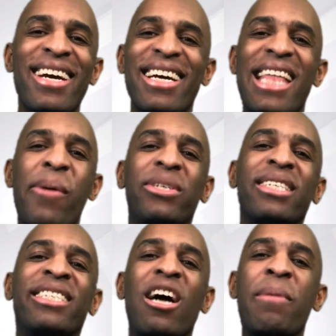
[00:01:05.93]
that would
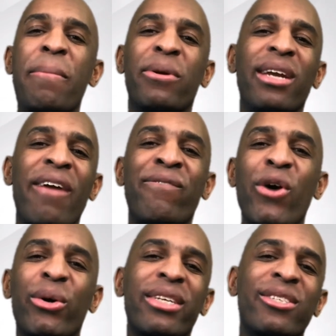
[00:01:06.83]
just tell people to like
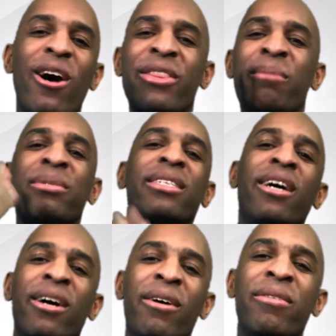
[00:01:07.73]
focus on
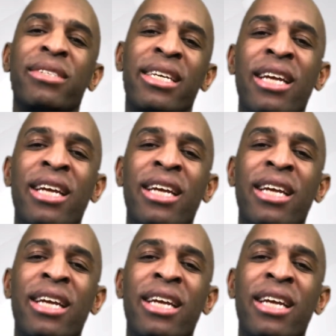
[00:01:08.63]
themselves and